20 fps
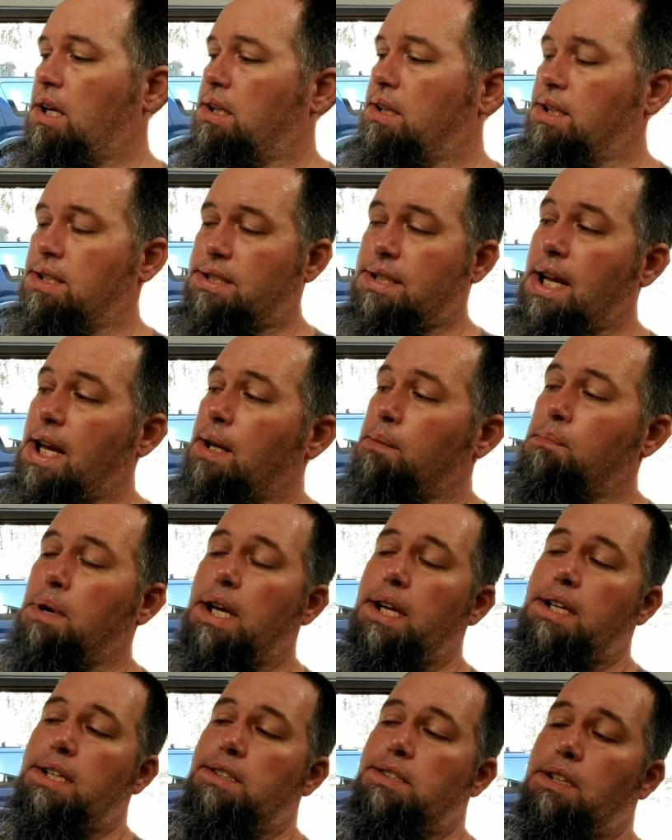The Astatic
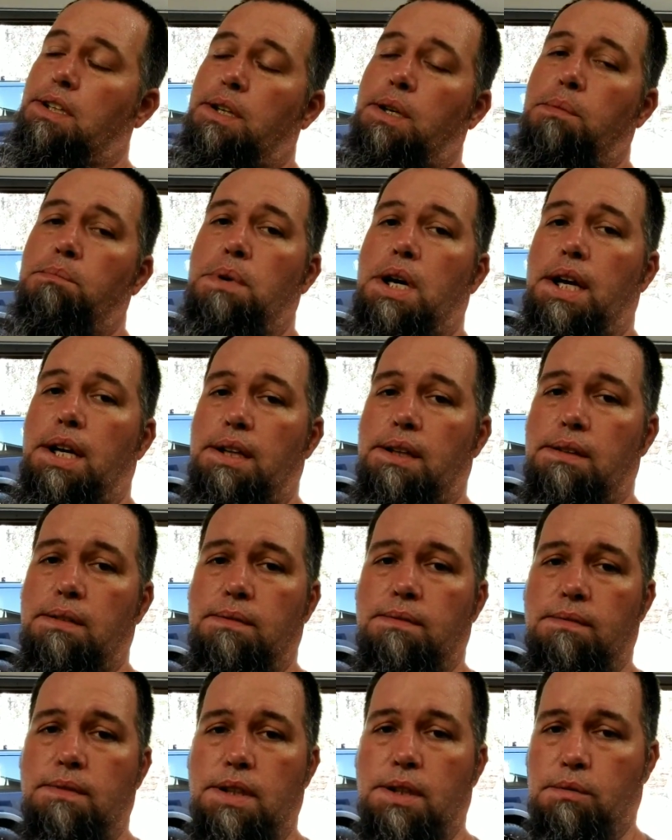mic is a good mic.
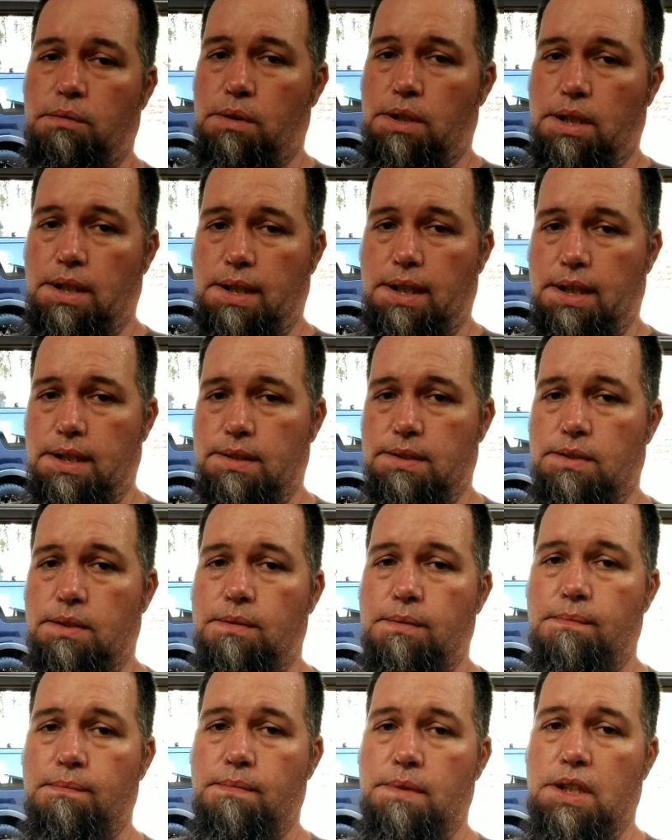It really is.
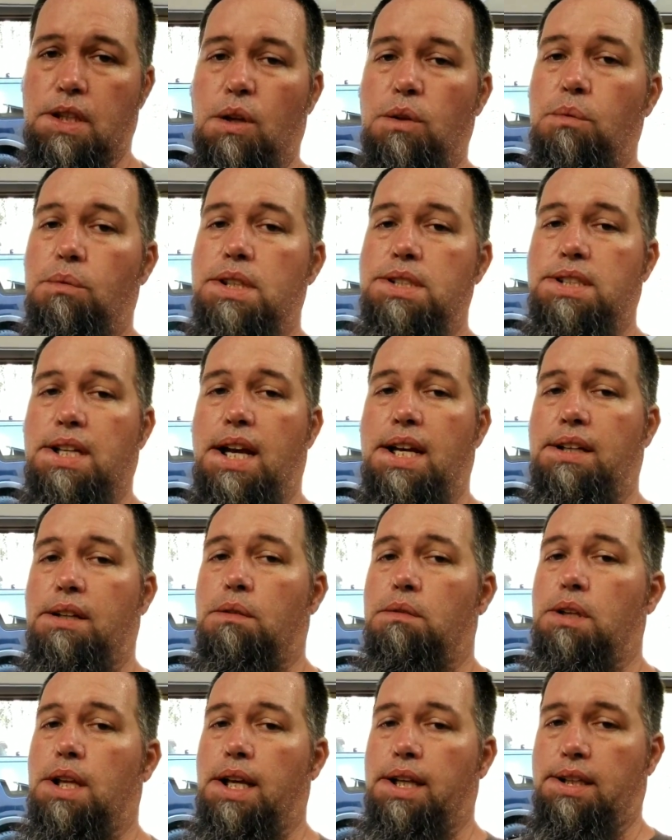The only reason I
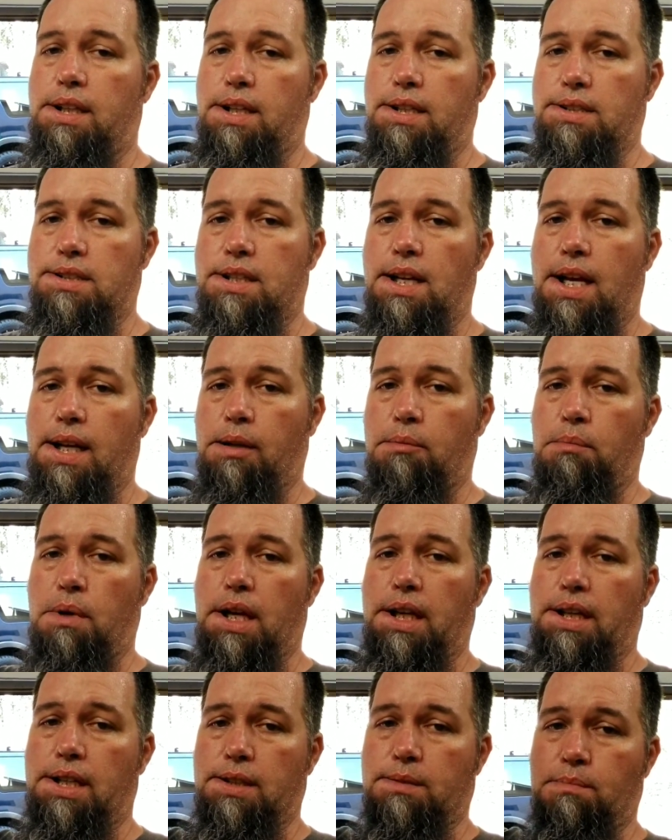don't like the Astatic
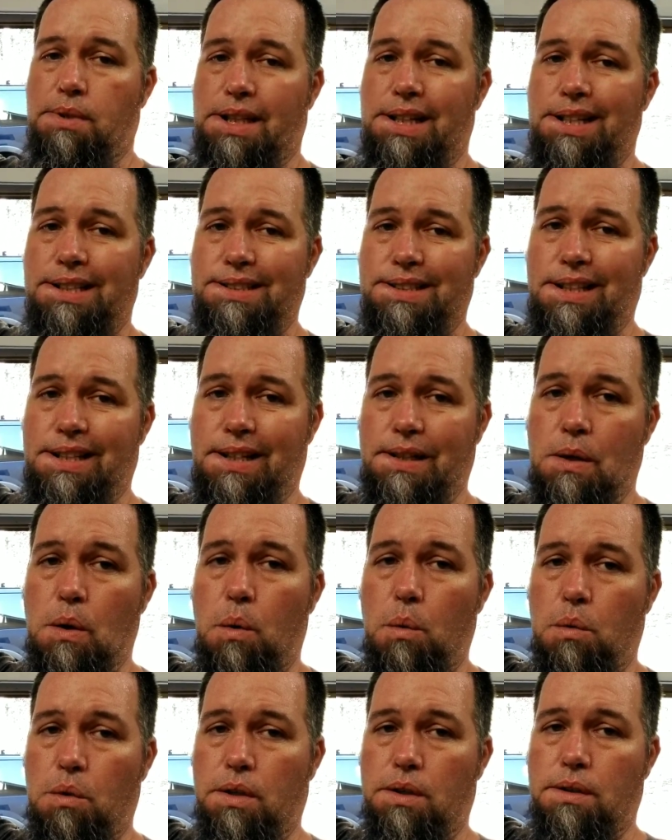mic is because of the
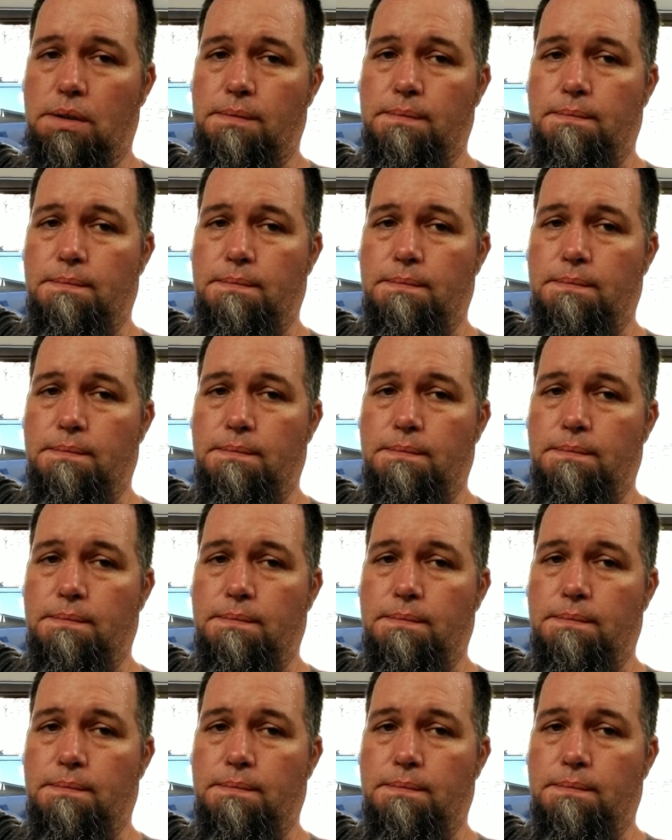cord.